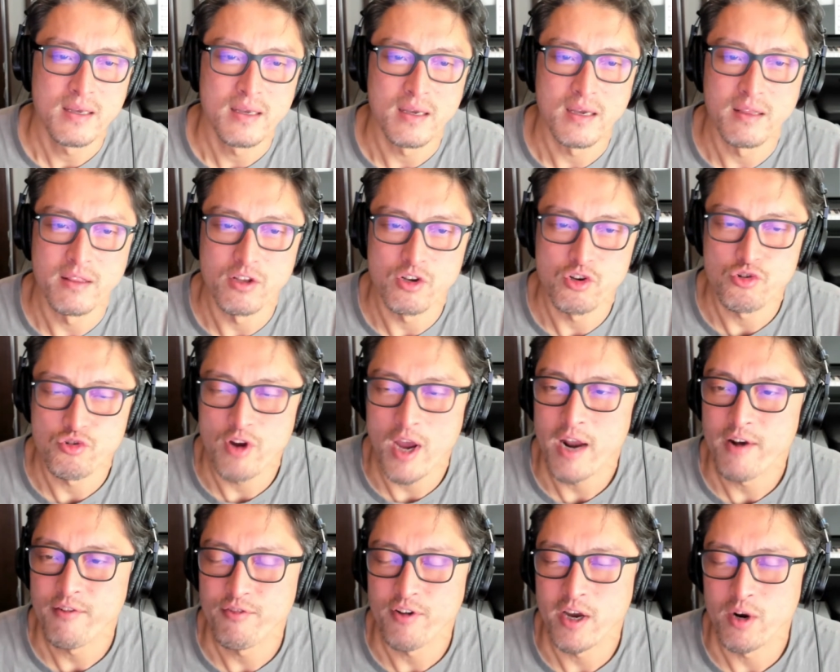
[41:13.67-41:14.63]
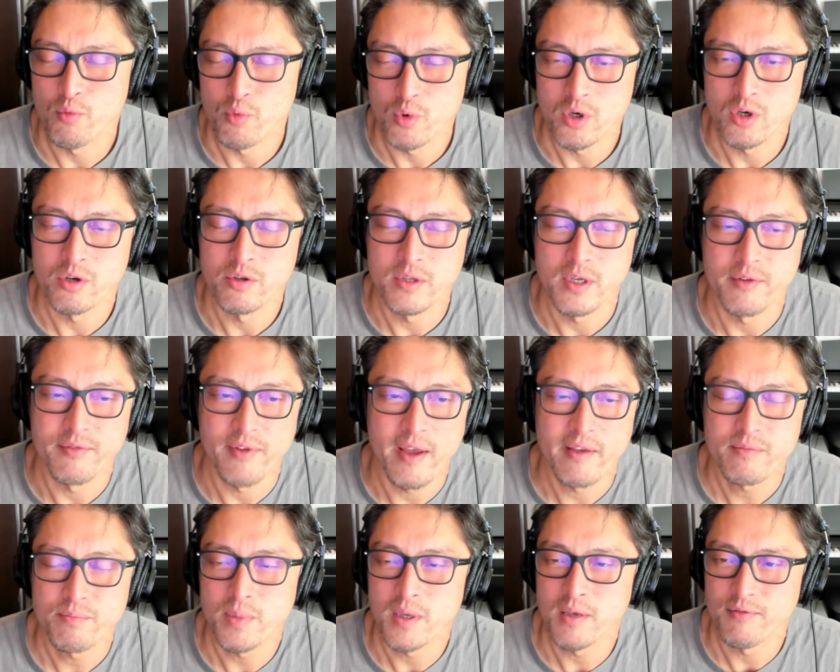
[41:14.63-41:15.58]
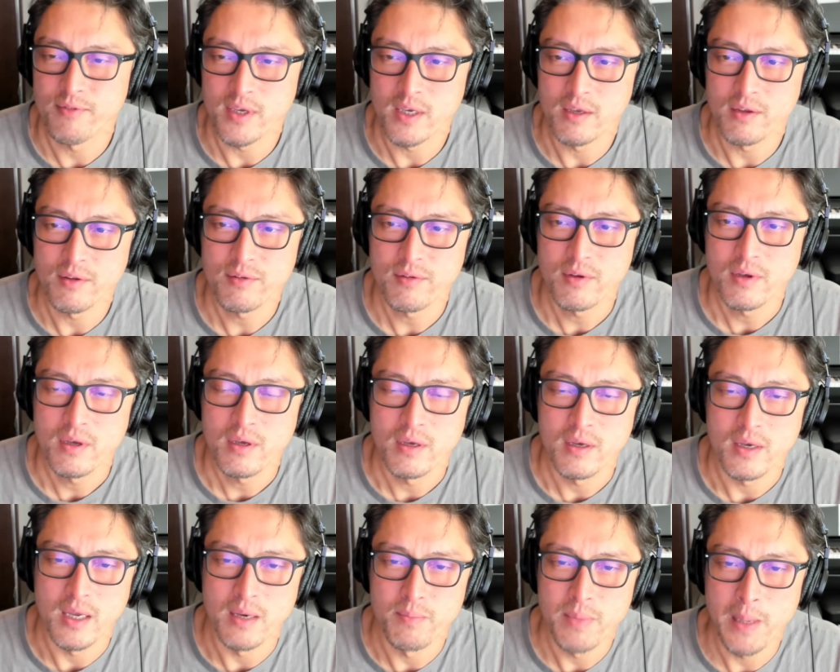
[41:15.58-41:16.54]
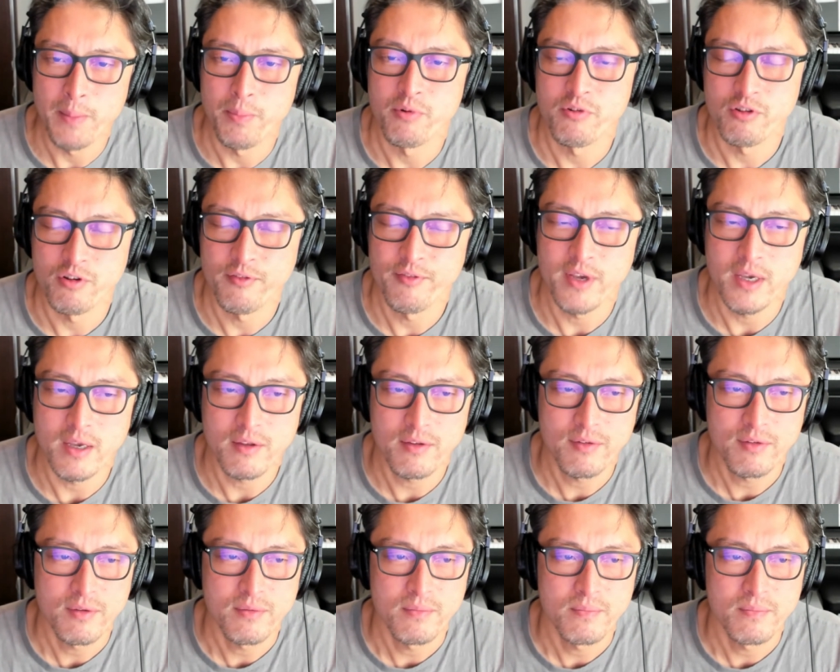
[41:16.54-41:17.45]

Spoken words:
and the TradFi world of SPVs and paper certificates.